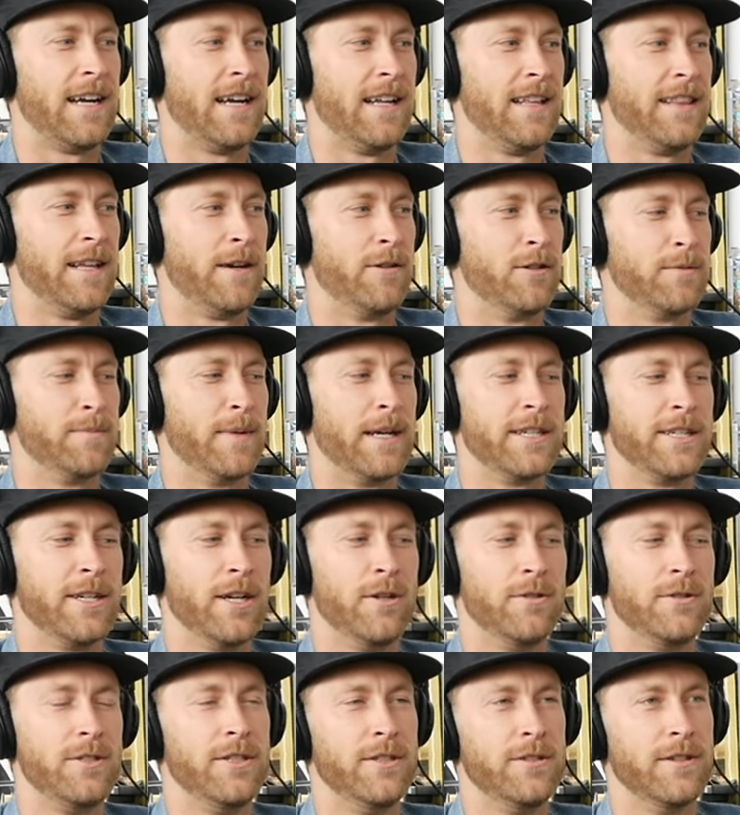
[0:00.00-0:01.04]
that was my
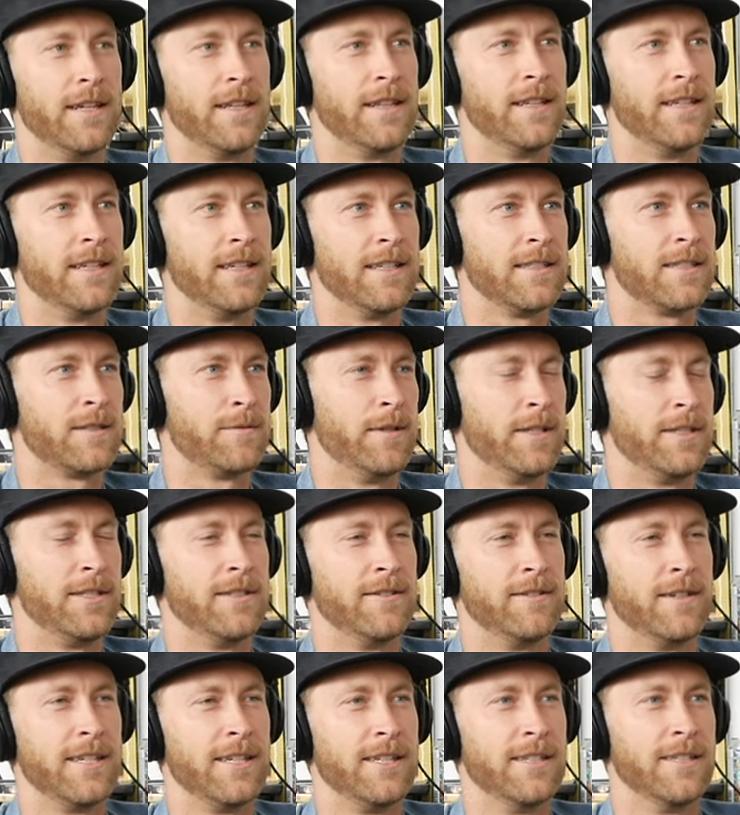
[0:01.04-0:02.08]
go-to, I think, switch
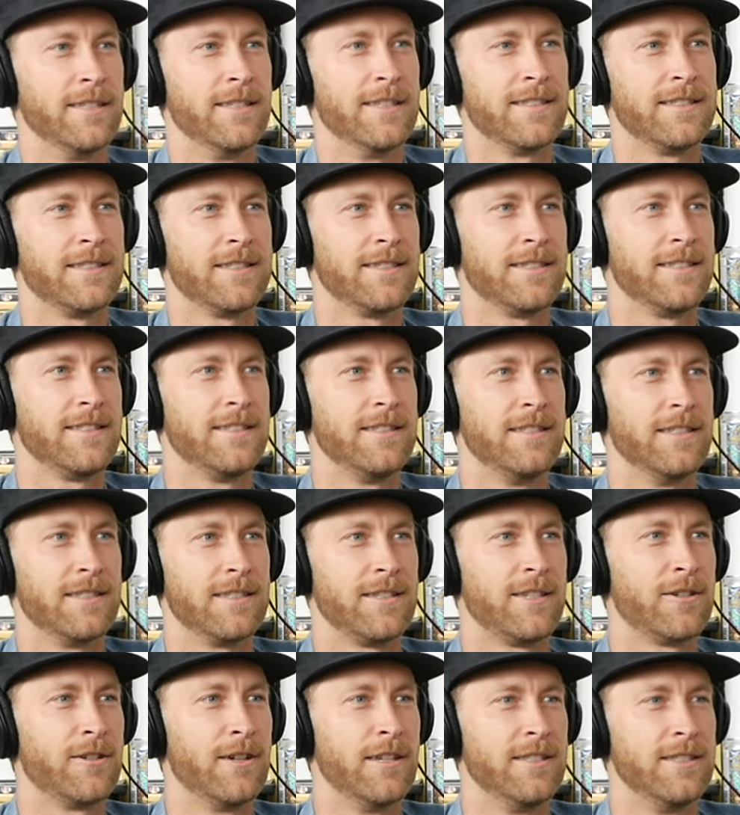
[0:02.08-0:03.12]
and regular.
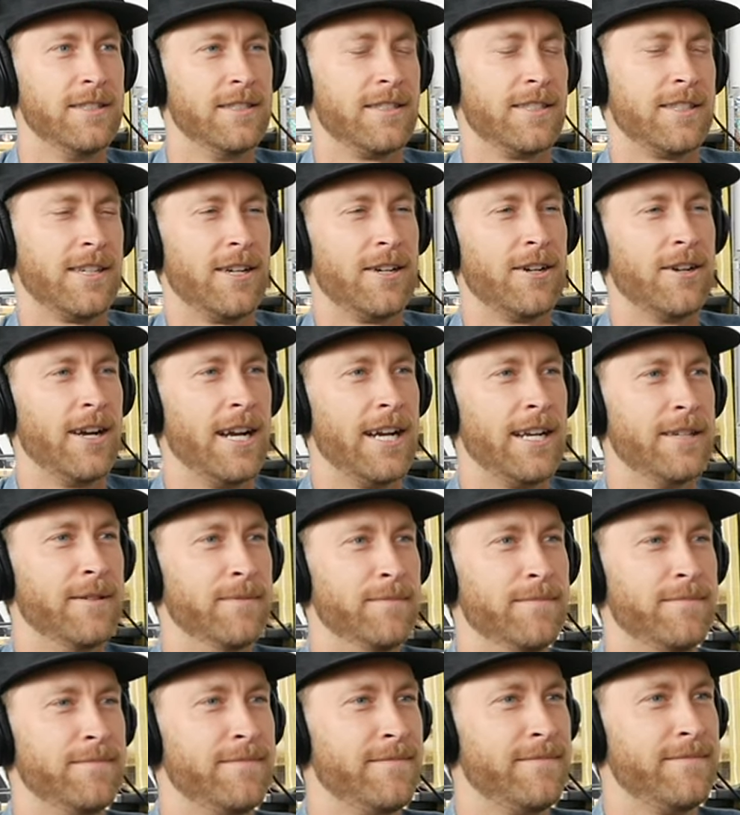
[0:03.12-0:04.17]
Just okay. Just to crank
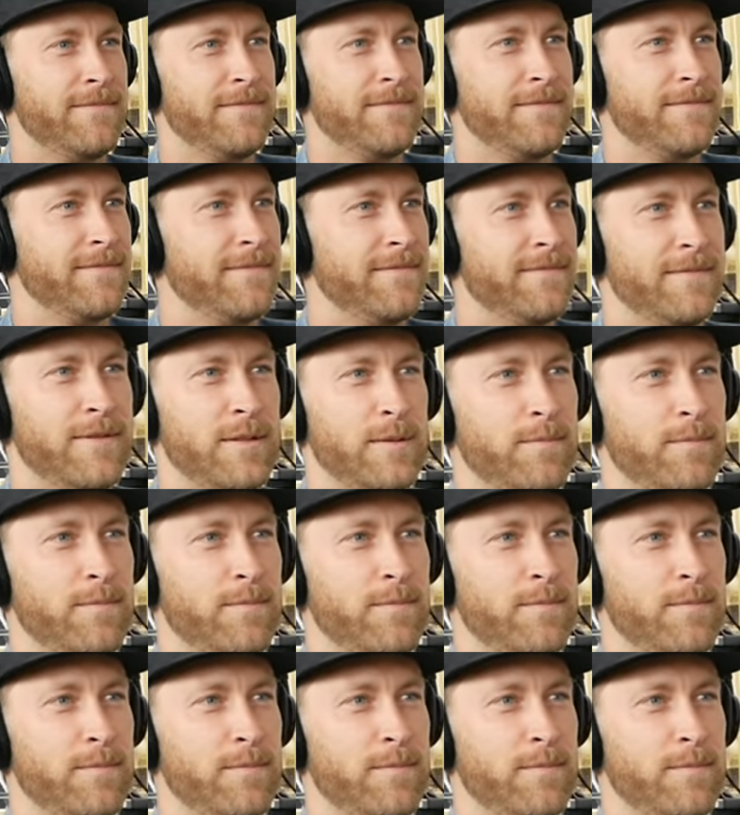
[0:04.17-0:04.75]
them. I